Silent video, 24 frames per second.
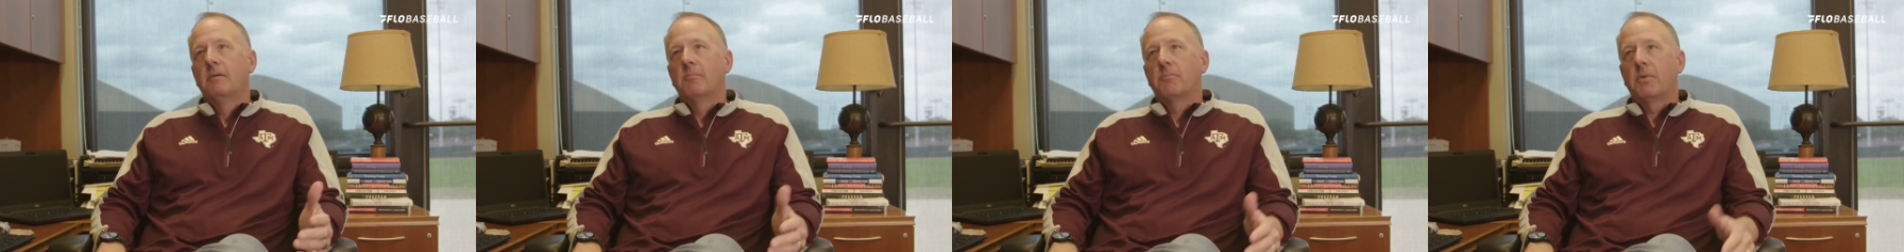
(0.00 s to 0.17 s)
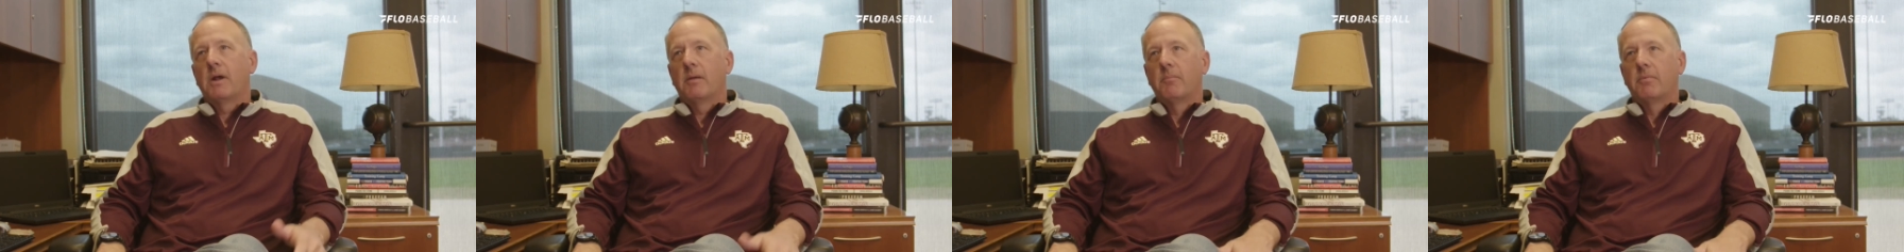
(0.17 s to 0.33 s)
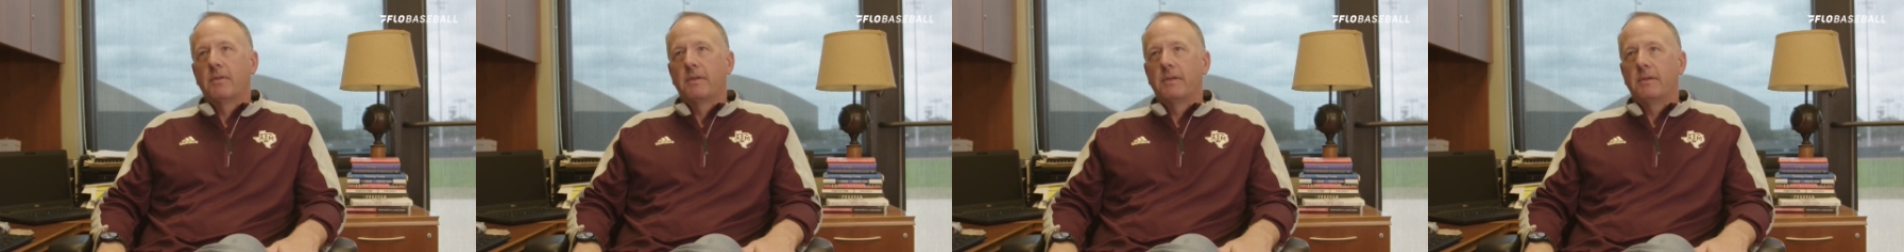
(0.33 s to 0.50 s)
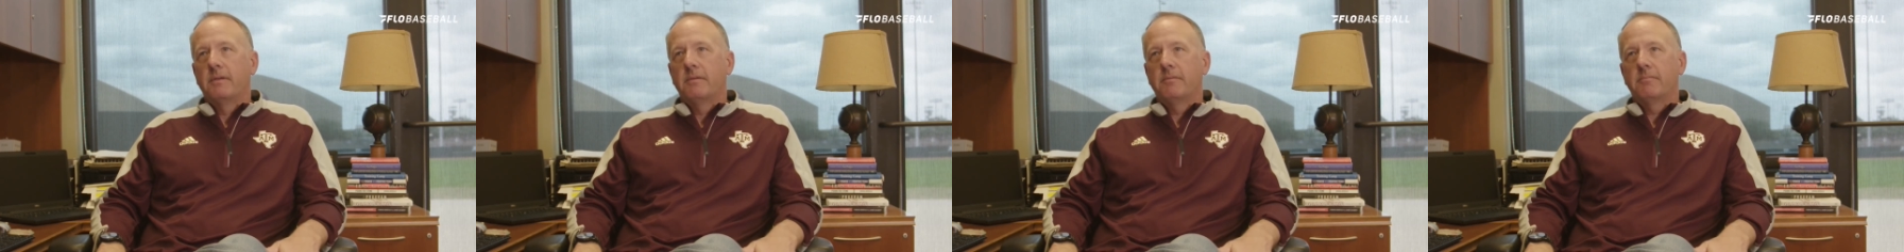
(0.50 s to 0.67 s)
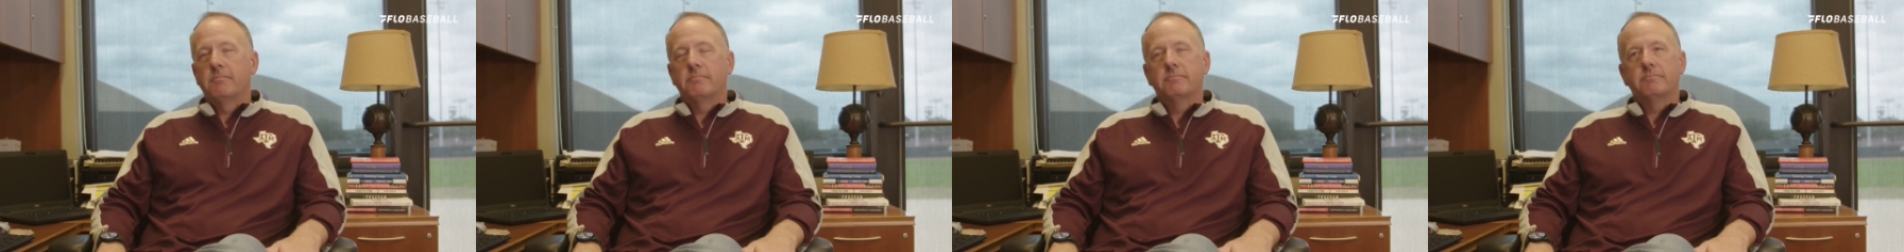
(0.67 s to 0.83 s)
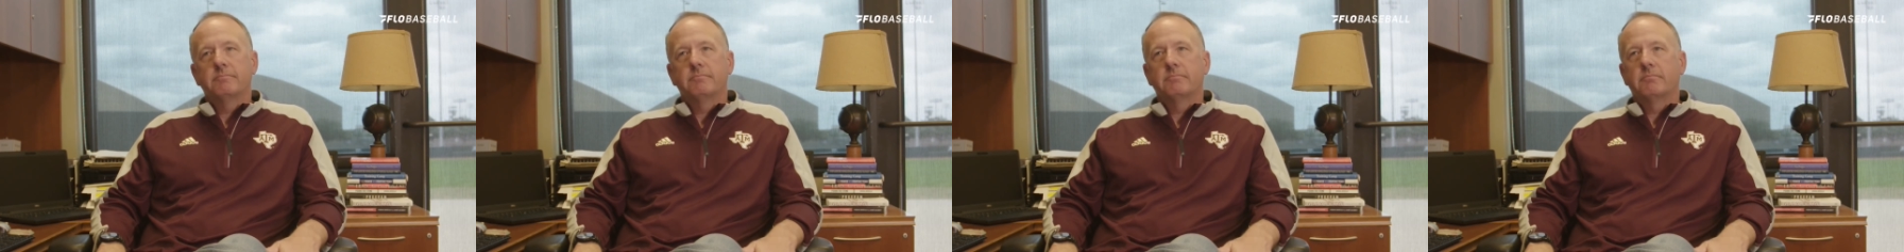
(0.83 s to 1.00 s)
probably
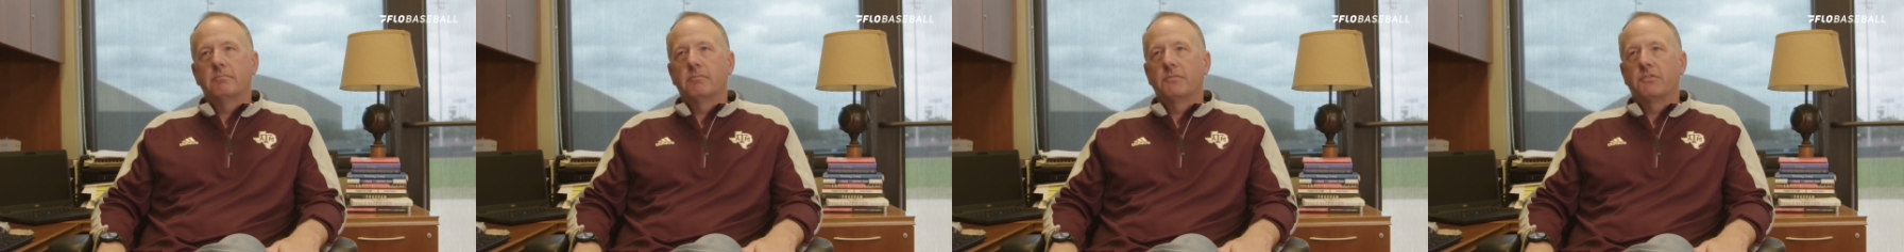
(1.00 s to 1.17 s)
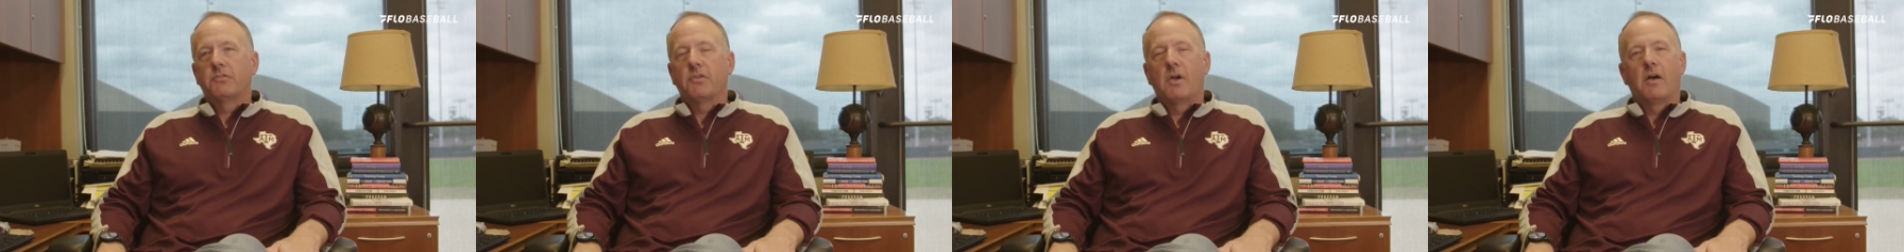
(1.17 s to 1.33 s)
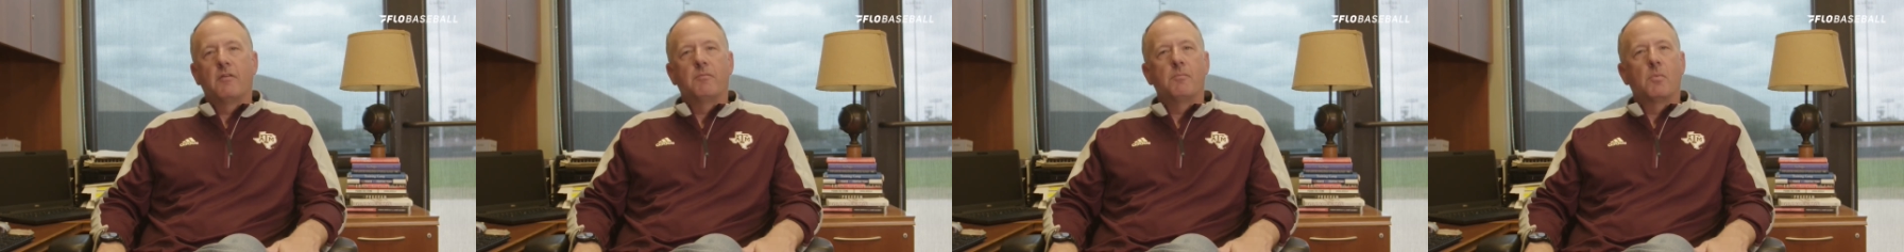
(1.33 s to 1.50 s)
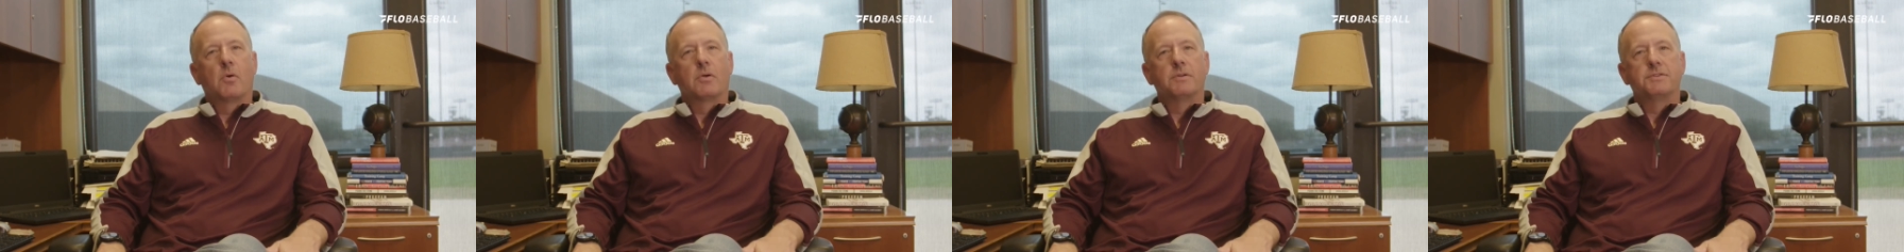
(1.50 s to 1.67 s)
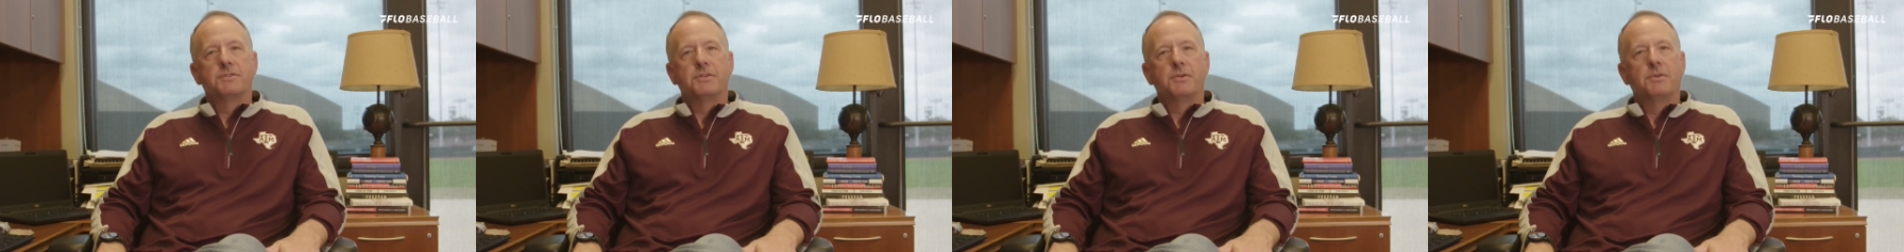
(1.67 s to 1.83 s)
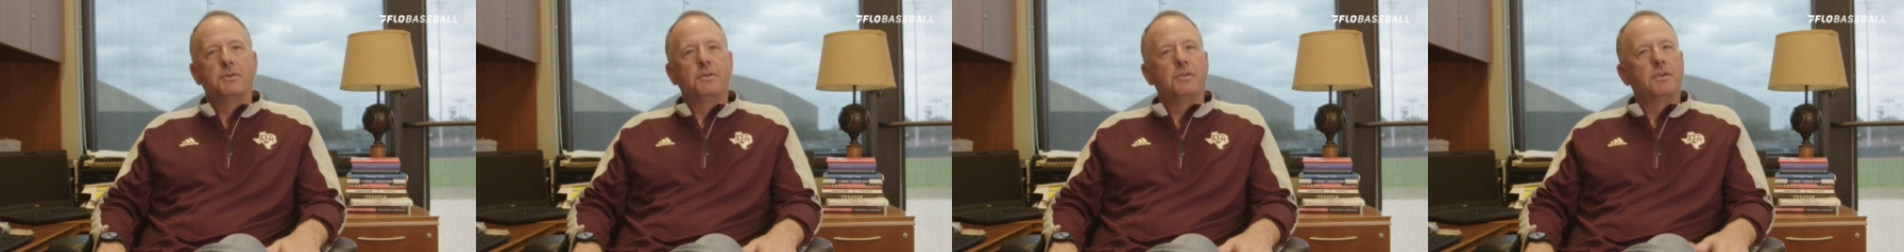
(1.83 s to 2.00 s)
sophomore,
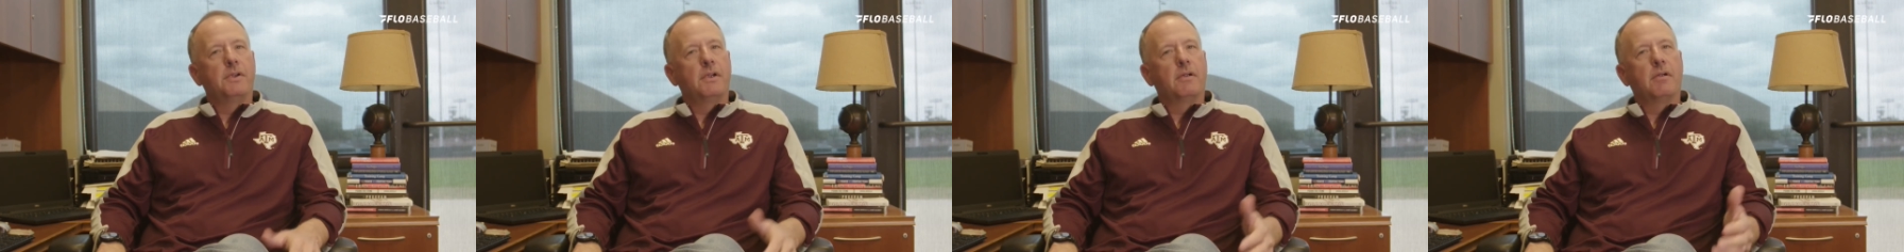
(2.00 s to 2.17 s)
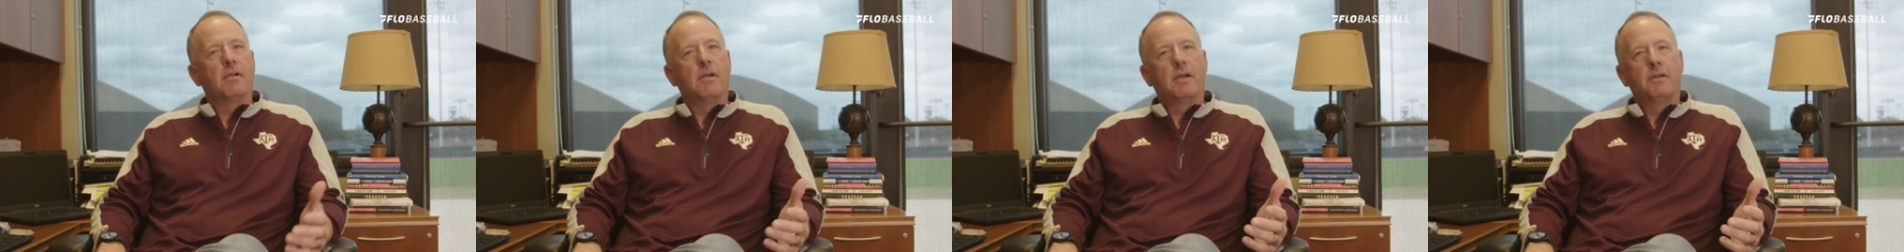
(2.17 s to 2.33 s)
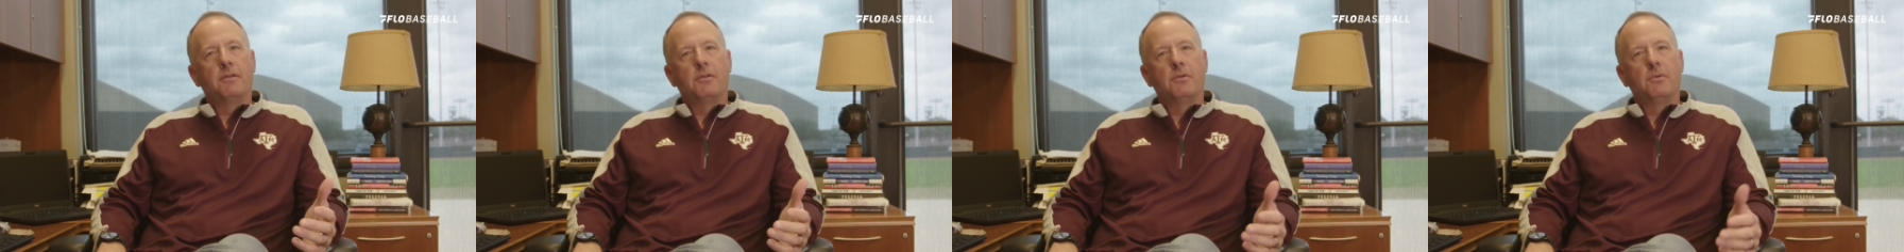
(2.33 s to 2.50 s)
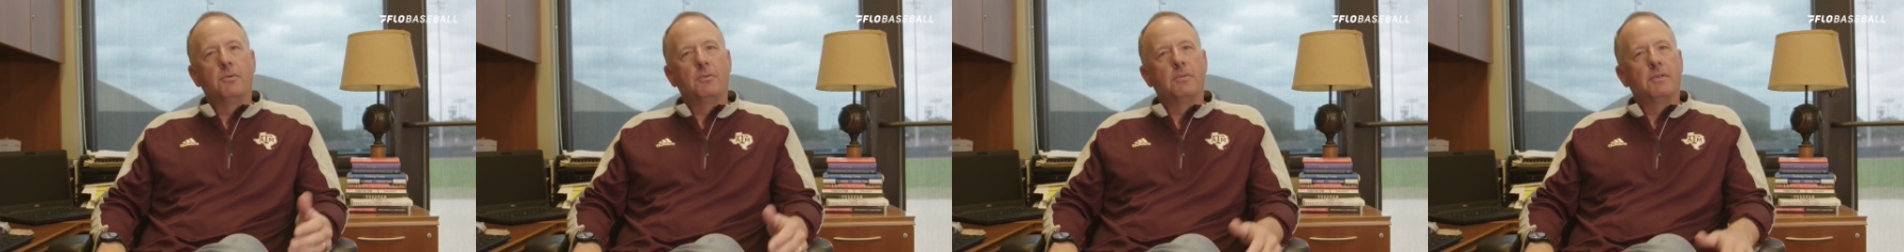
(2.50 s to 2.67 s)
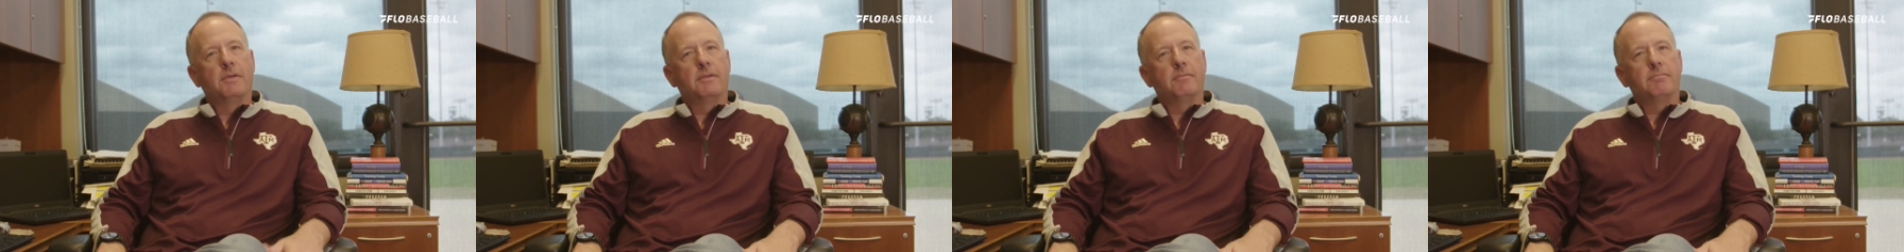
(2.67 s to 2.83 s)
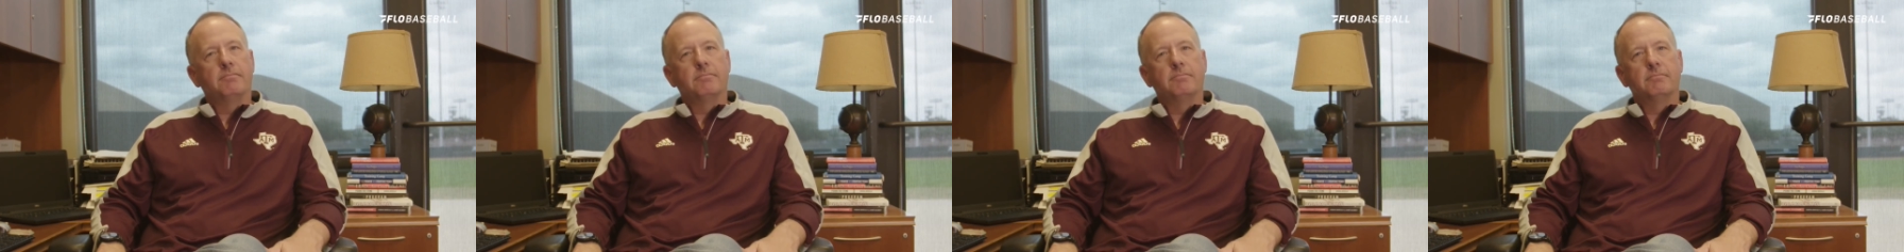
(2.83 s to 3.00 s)
junior year, I knew
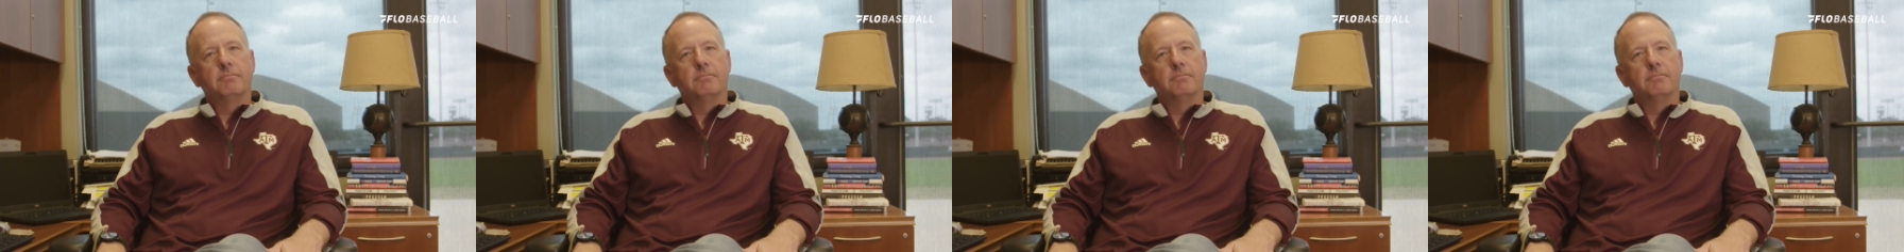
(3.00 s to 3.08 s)
that